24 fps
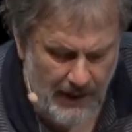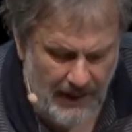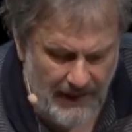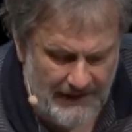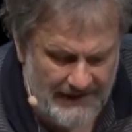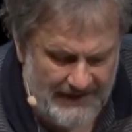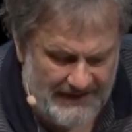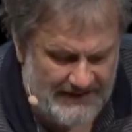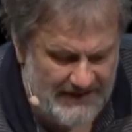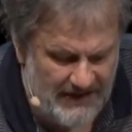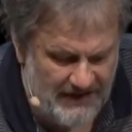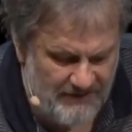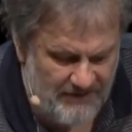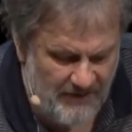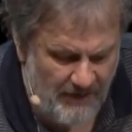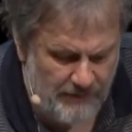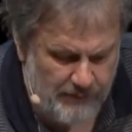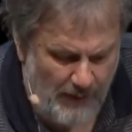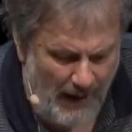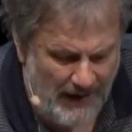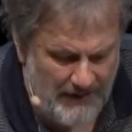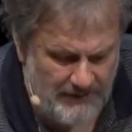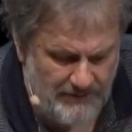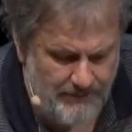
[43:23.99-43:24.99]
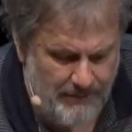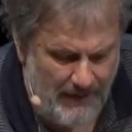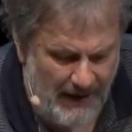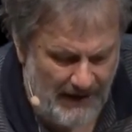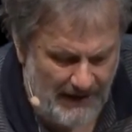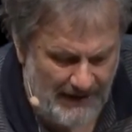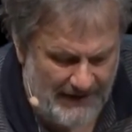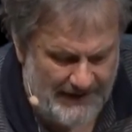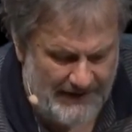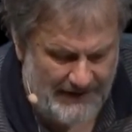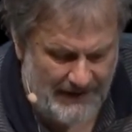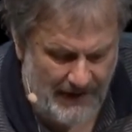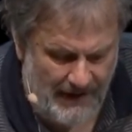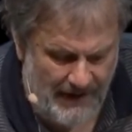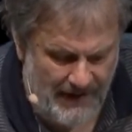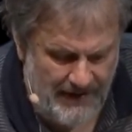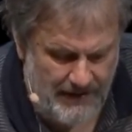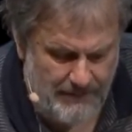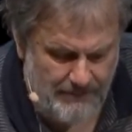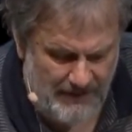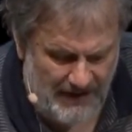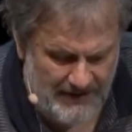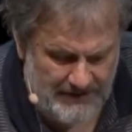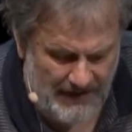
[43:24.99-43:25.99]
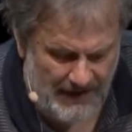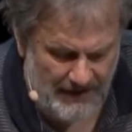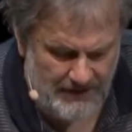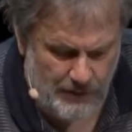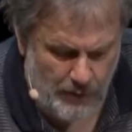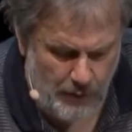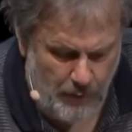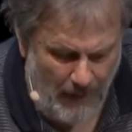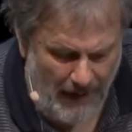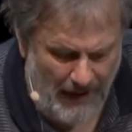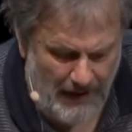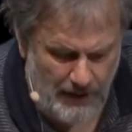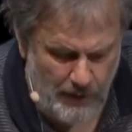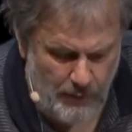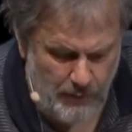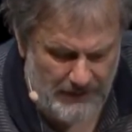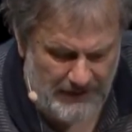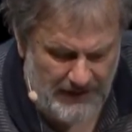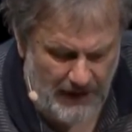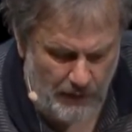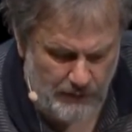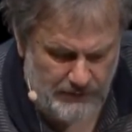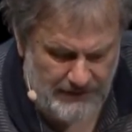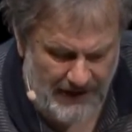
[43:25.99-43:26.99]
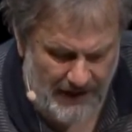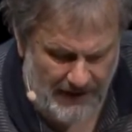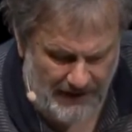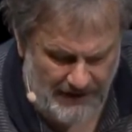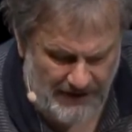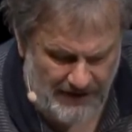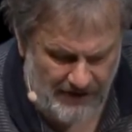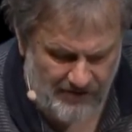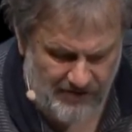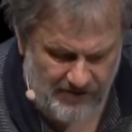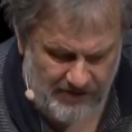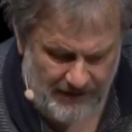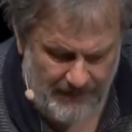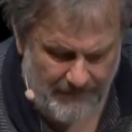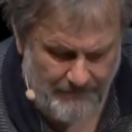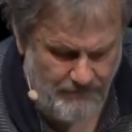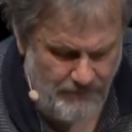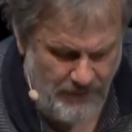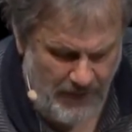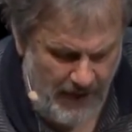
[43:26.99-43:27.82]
Steve Weinberg's claim that while without religion,